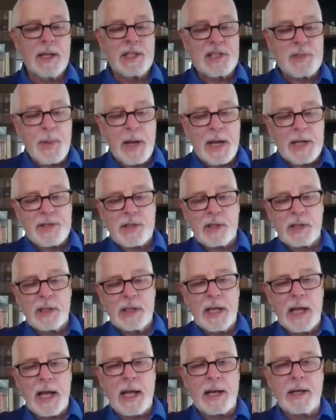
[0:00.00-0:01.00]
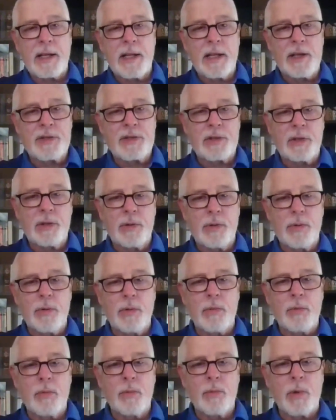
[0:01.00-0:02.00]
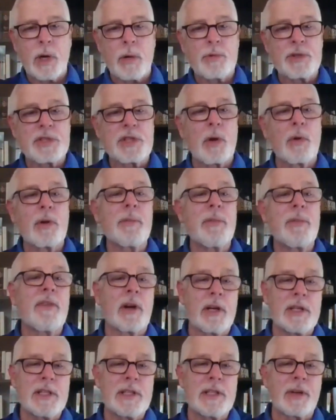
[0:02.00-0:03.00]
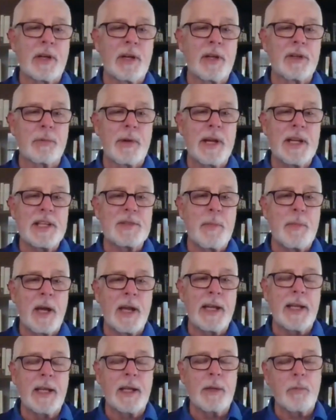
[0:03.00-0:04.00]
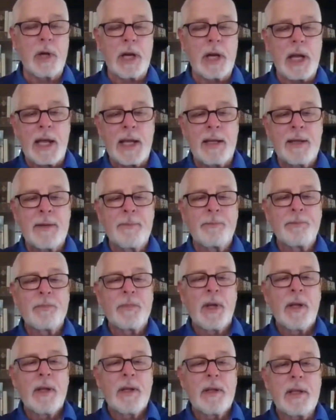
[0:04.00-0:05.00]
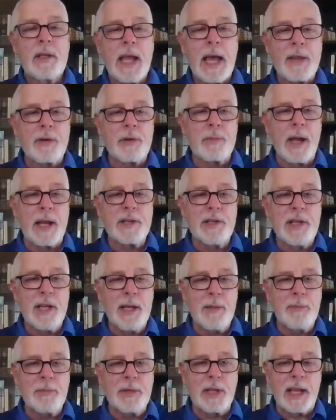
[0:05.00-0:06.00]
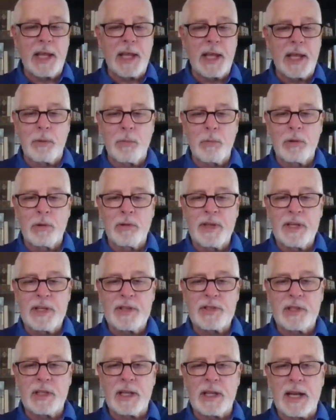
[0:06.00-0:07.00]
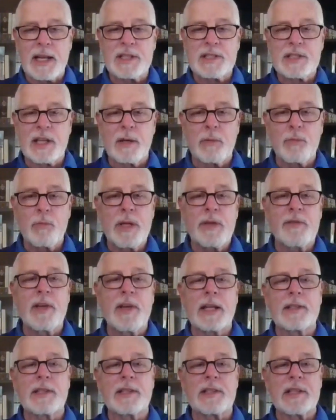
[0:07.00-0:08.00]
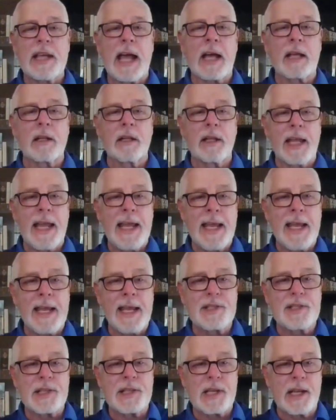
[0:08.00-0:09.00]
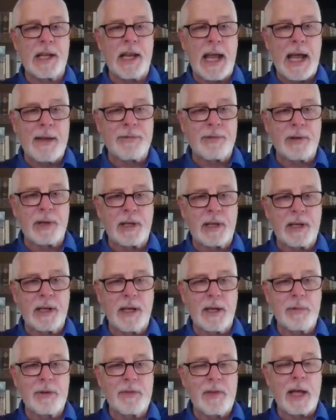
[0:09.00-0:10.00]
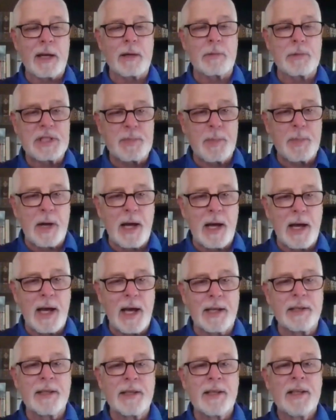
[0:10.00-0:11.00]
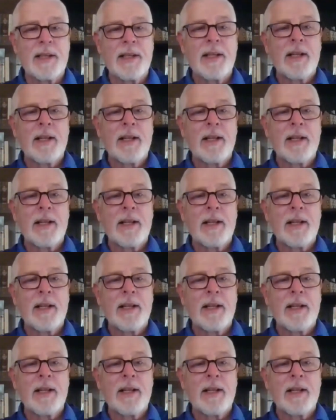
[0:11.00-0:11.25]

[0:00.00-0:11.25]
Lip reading: especially on an issue where it was going to be very difficult to raise money. And when I gathered my team together at World Vision and I said, we've got to tackle AIDS in Africa, we've got to respond,